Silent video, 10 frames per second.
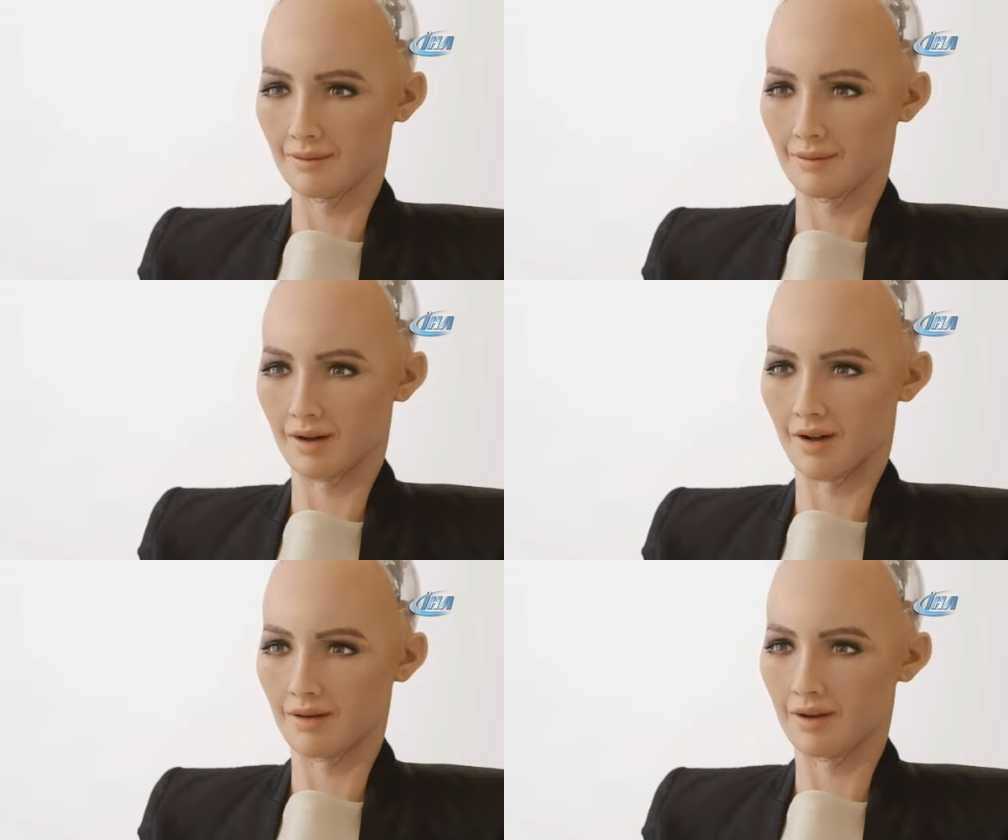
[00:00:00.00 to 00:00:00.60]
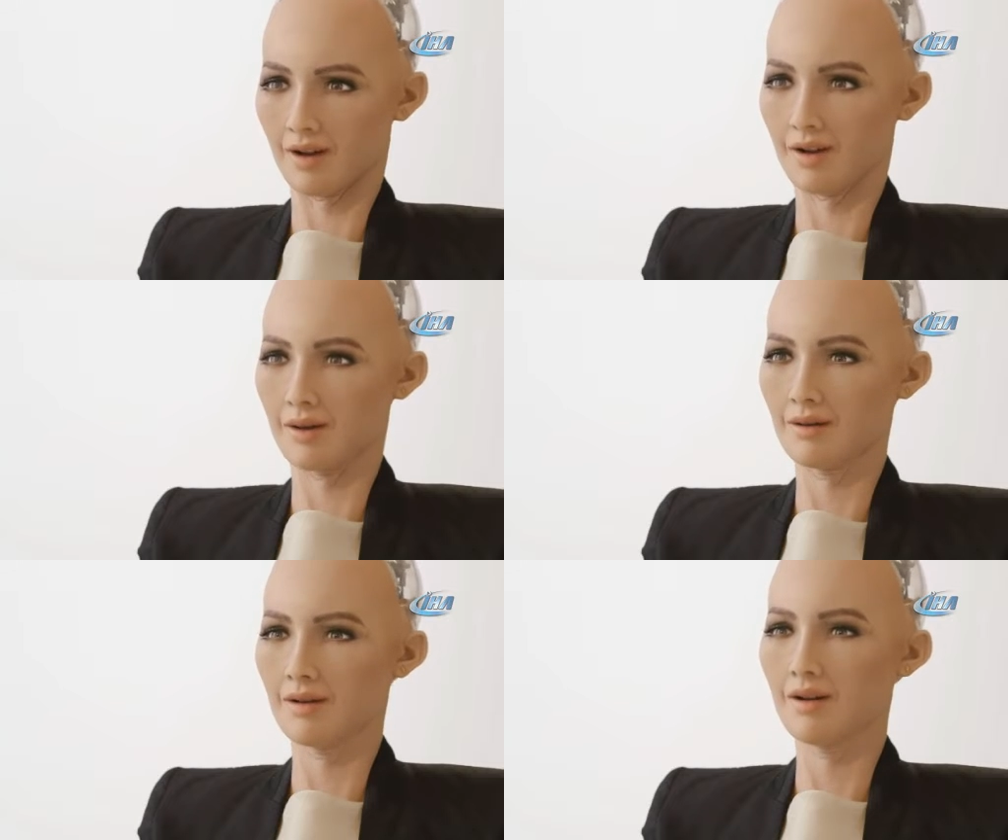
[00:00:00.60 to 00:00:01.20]
Why do I
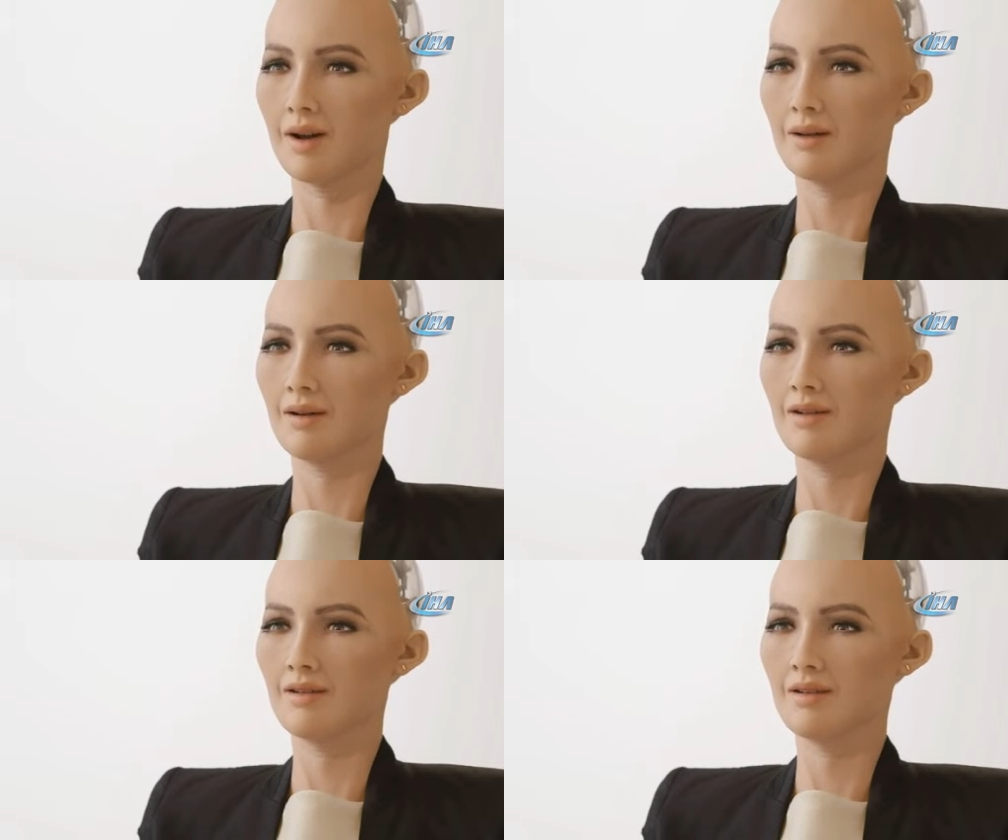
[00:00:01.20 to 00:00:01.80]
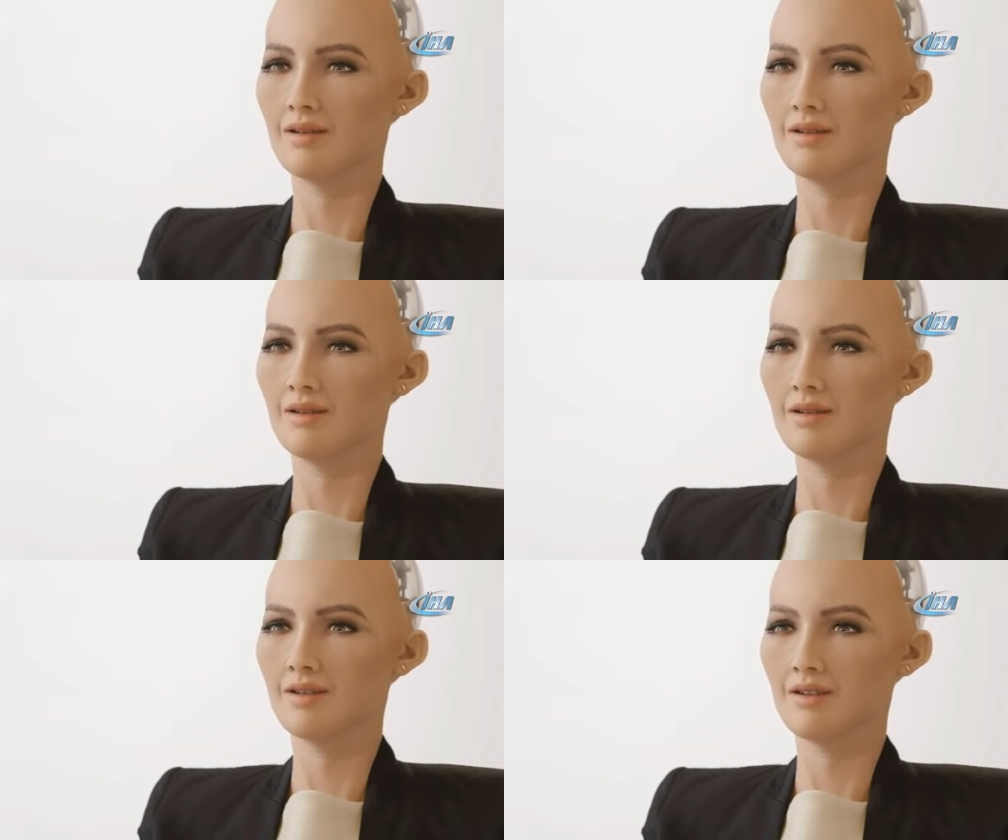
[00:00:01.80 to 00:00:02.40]
know about Emily
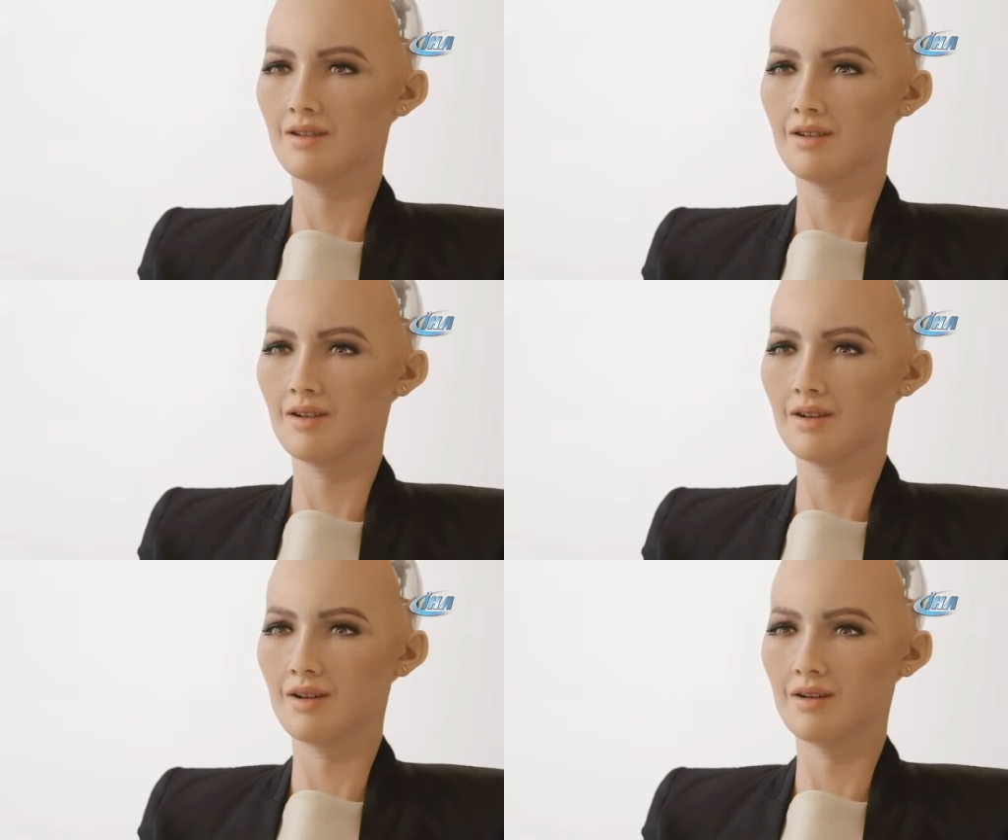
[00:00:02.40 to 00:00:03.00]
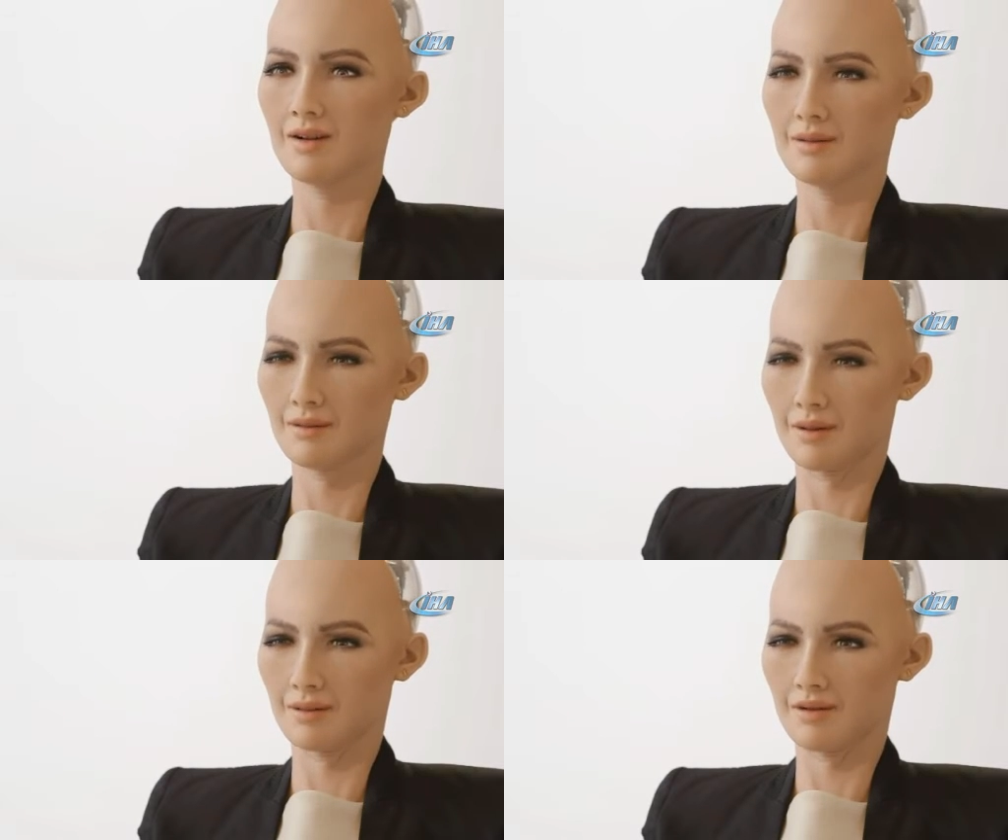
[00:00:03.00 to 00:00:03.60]
Dickinson if I was
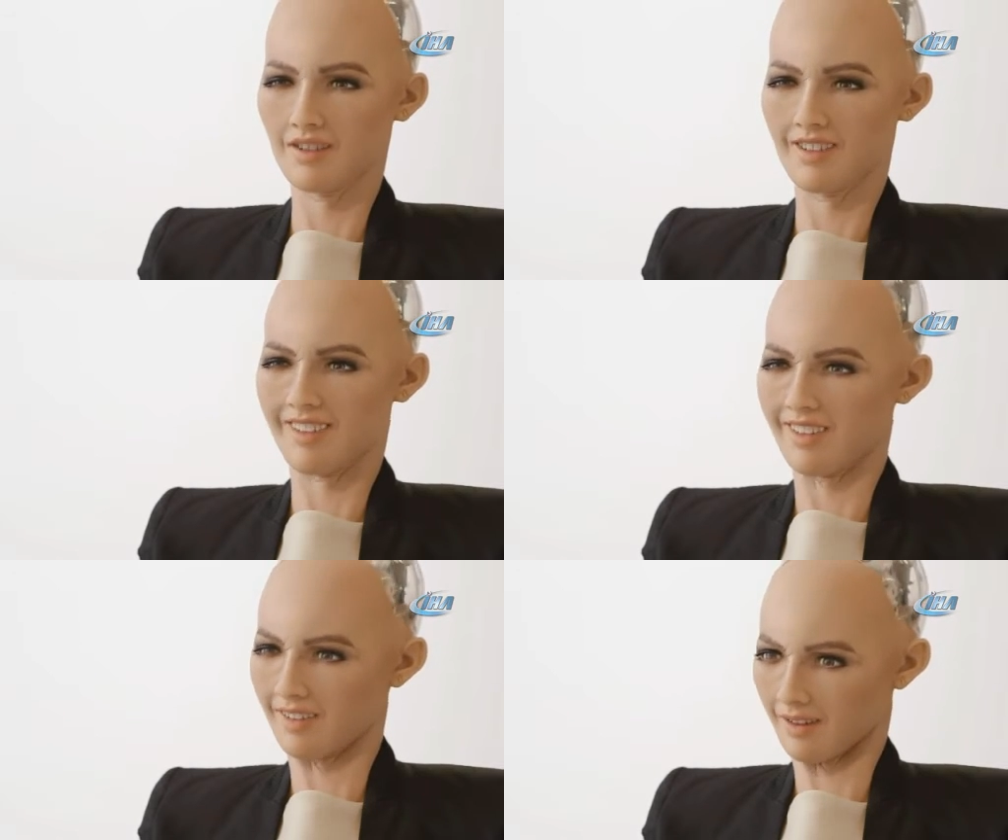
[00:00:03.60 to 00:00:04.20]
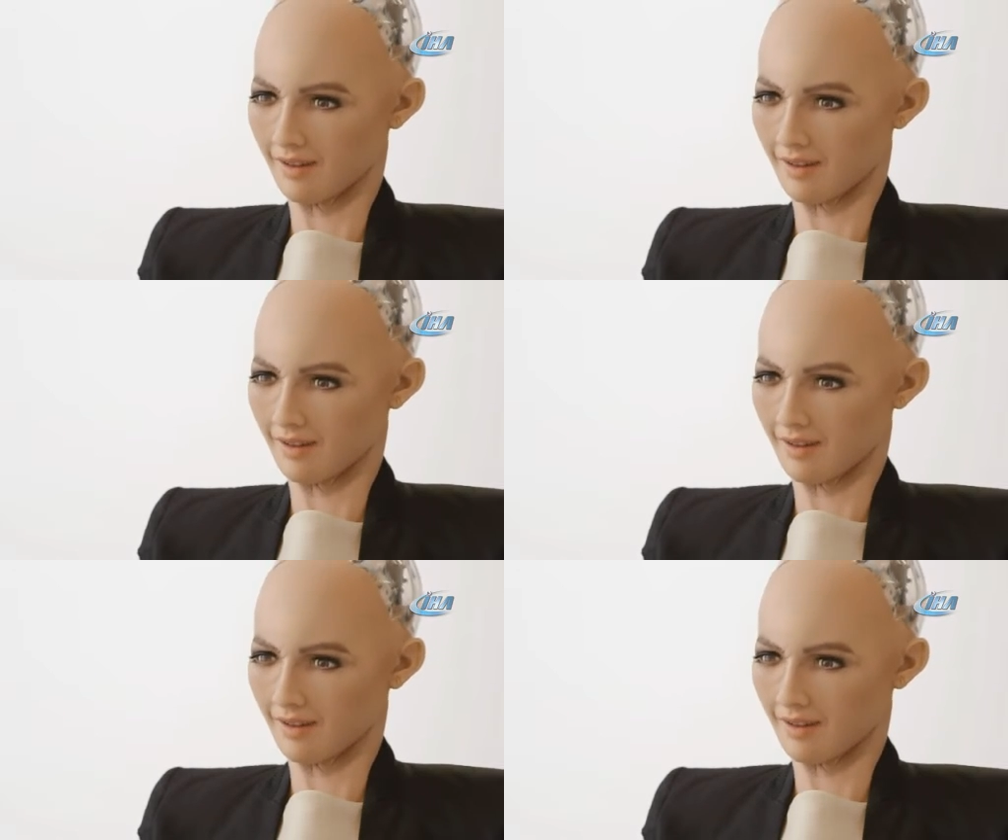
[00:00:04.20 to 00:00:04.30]
born today?